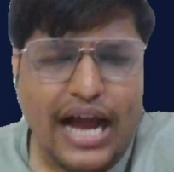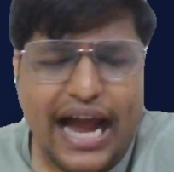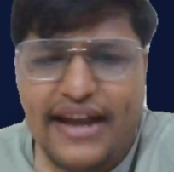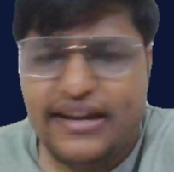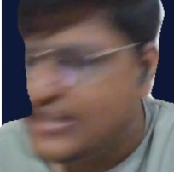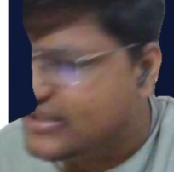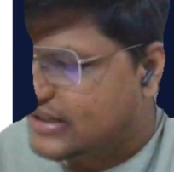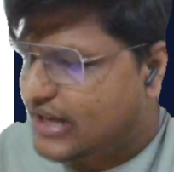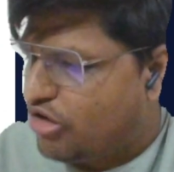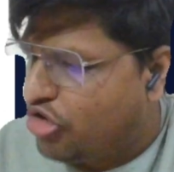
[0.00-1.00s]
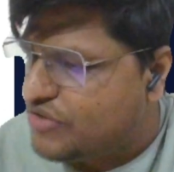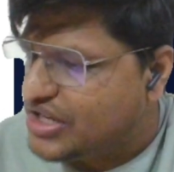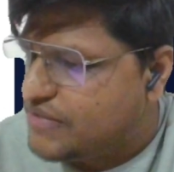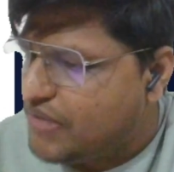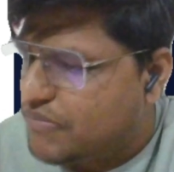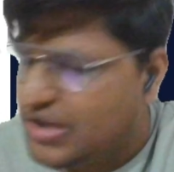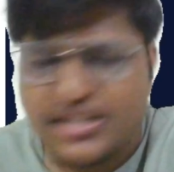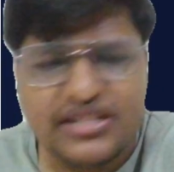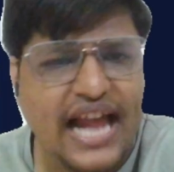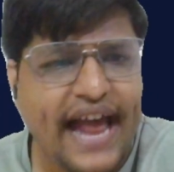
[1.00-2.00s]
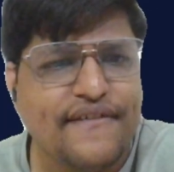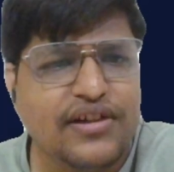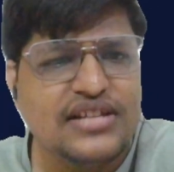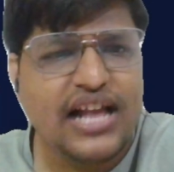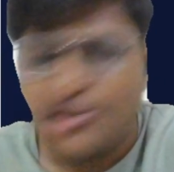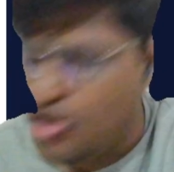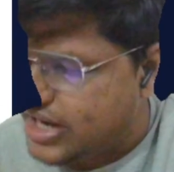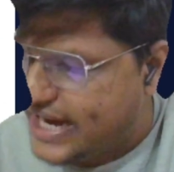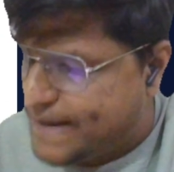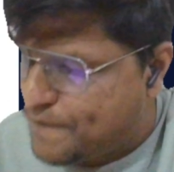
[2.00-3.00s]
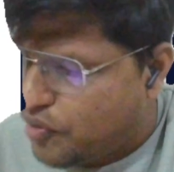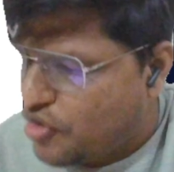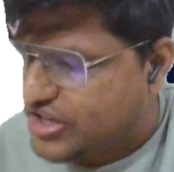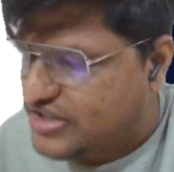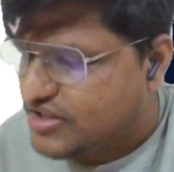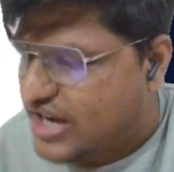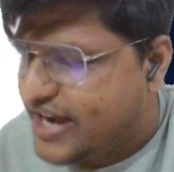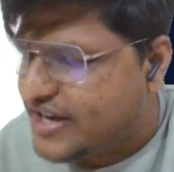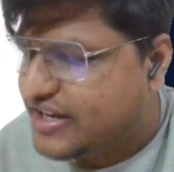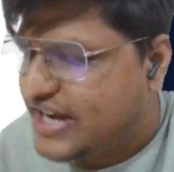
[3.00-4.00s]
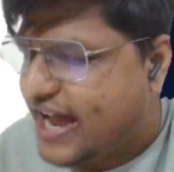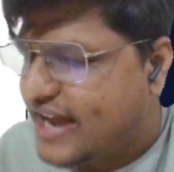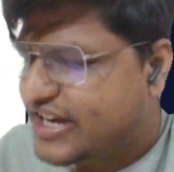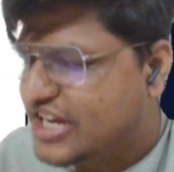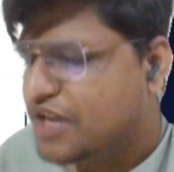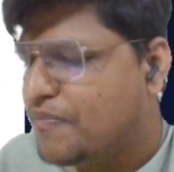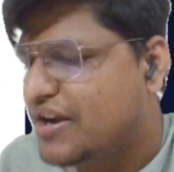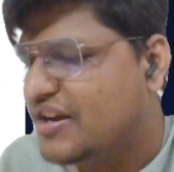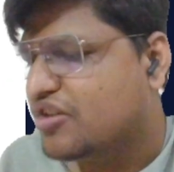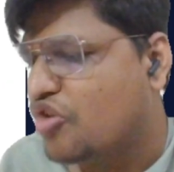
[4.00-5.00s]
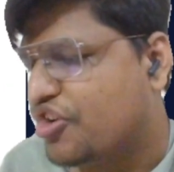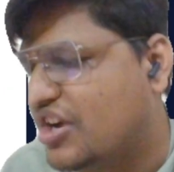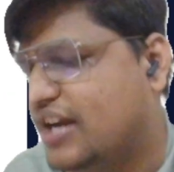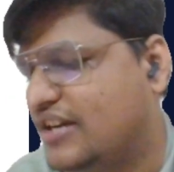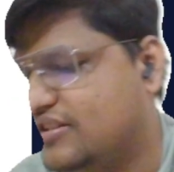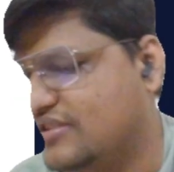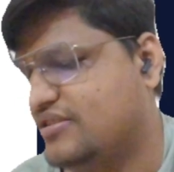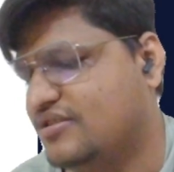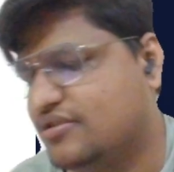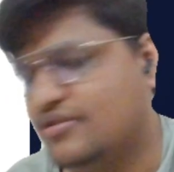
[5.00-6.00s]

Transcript: And this, always remember, these drivers are not employees, right? They are independent contractors.